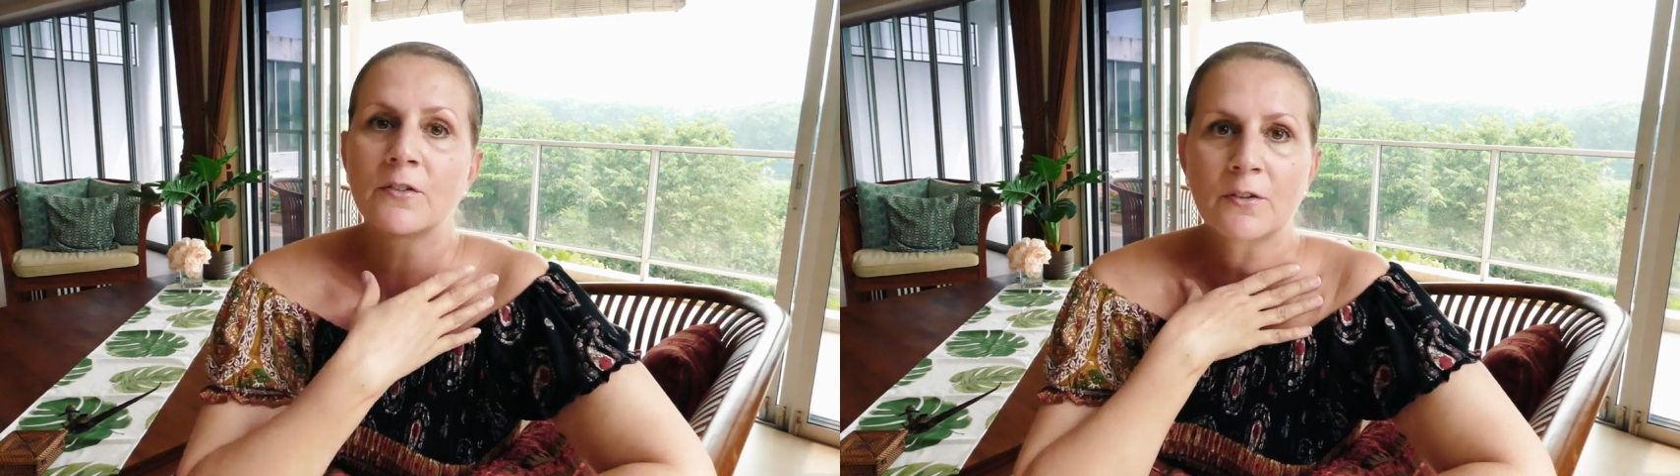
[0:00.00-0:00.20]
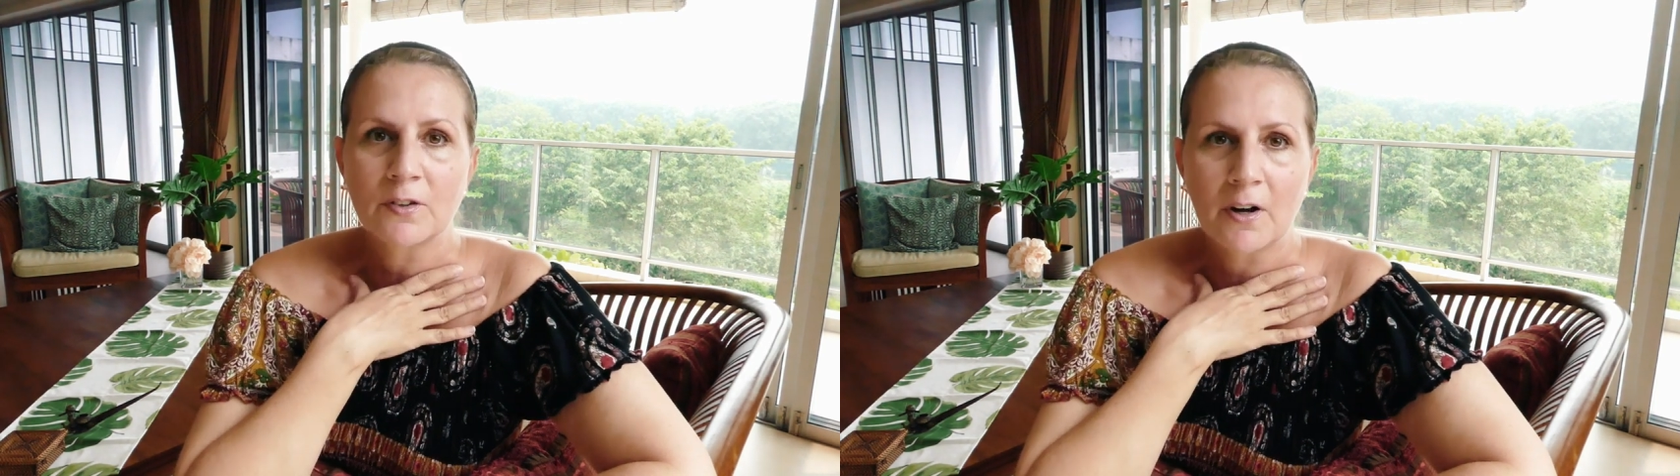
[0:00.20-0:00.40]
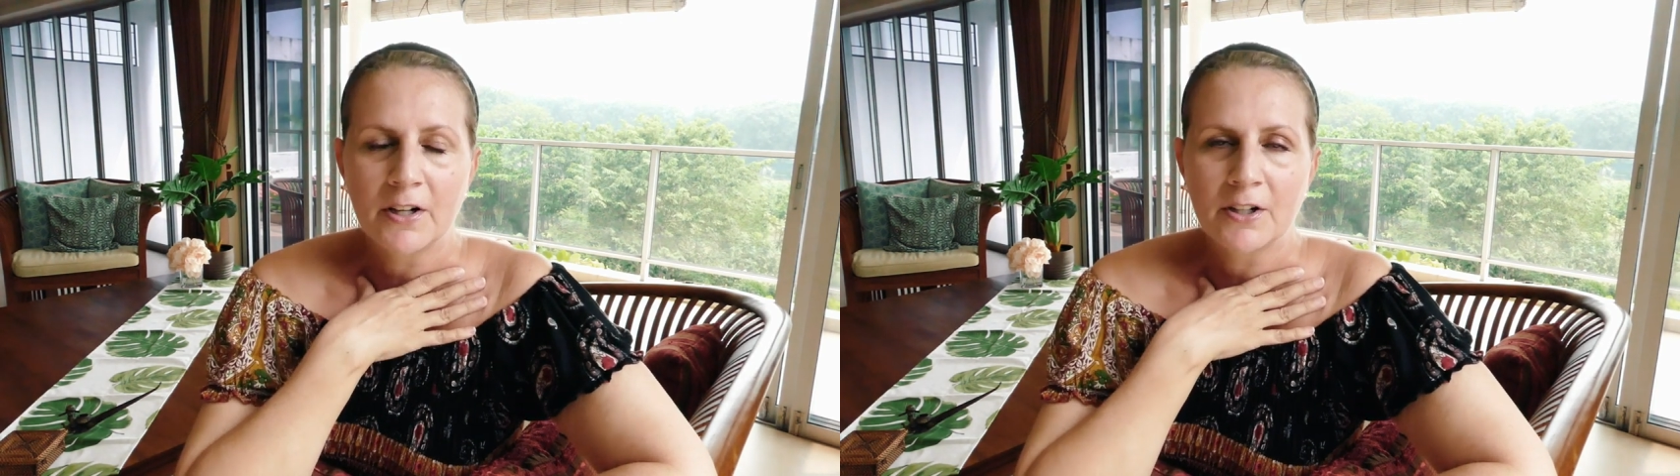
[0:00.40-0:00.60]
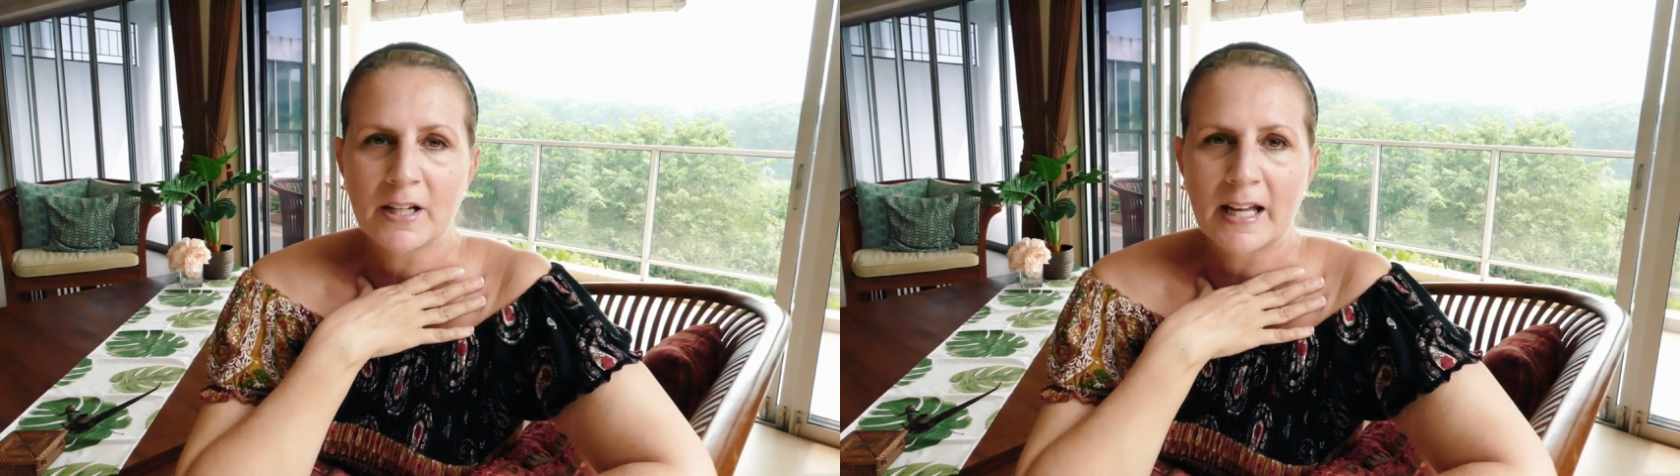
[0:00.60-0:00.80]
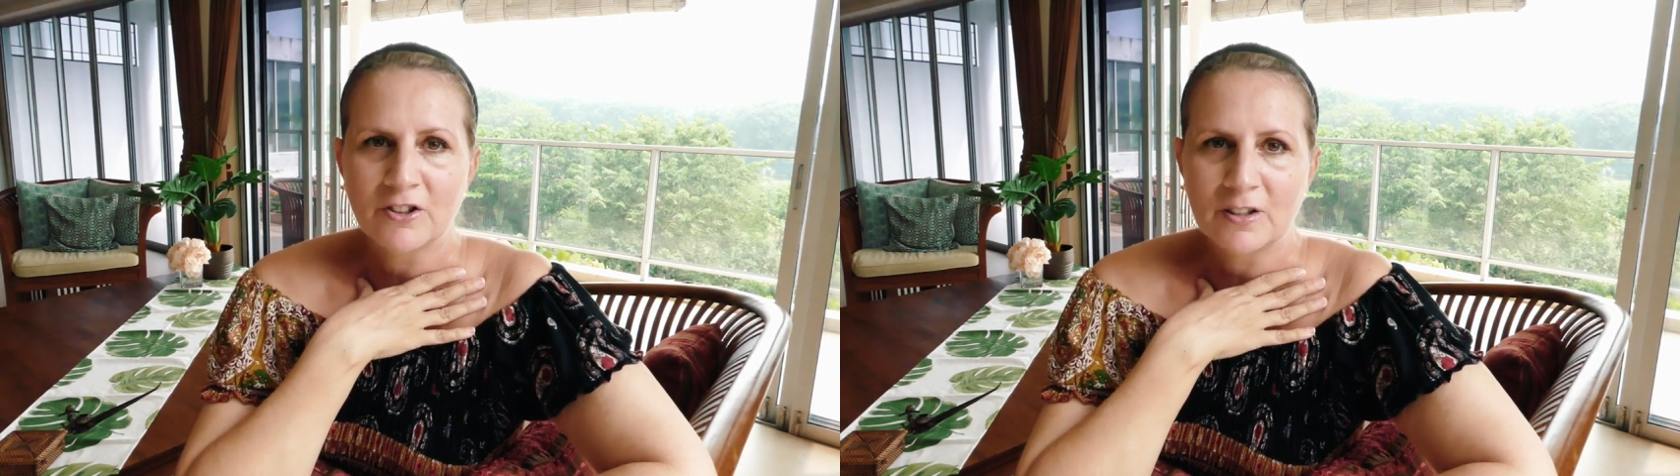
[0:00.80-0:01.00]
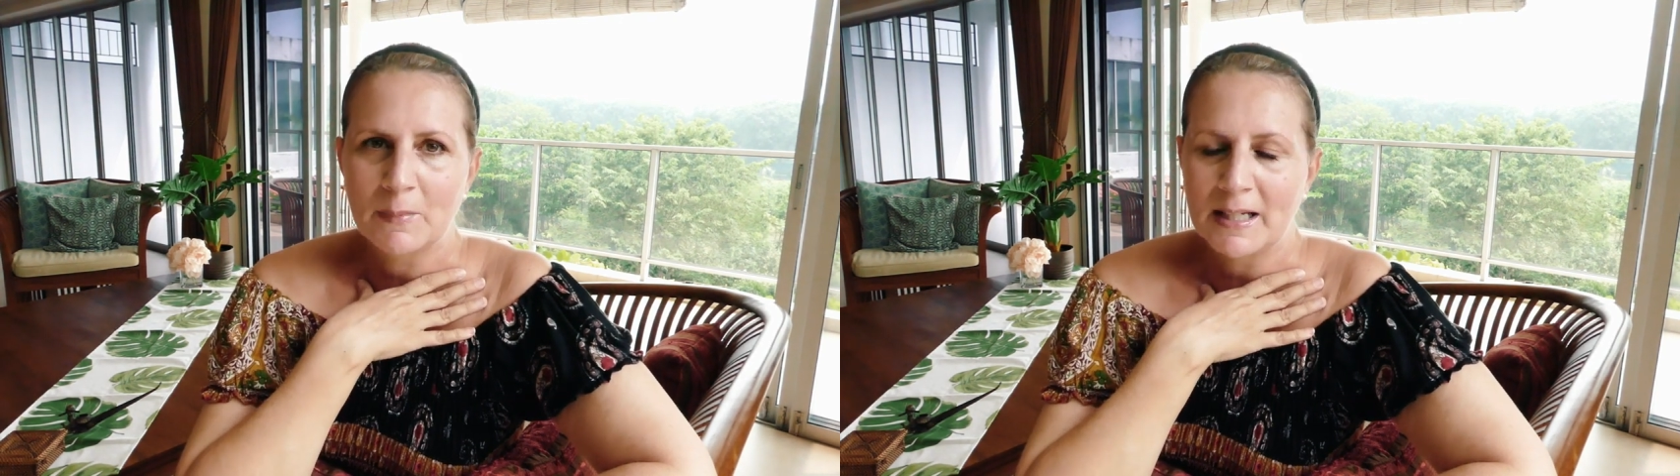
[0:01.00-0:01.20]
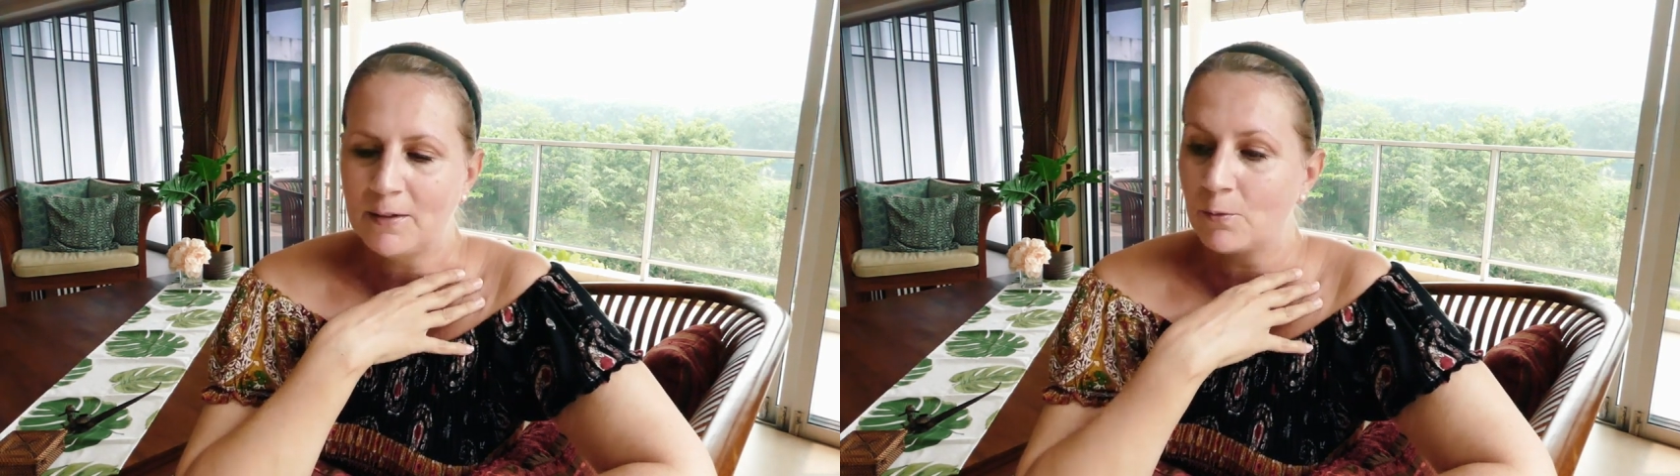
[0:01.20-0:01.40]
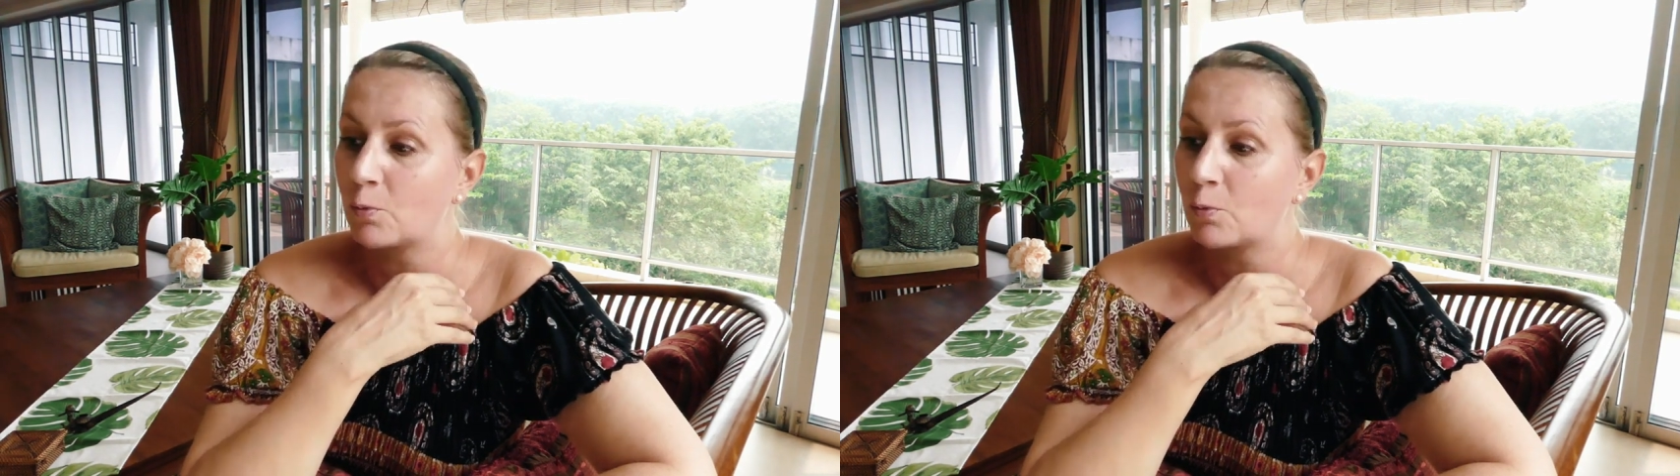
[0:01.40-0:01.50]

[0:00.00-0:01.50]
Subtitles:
So sorry, you're catching me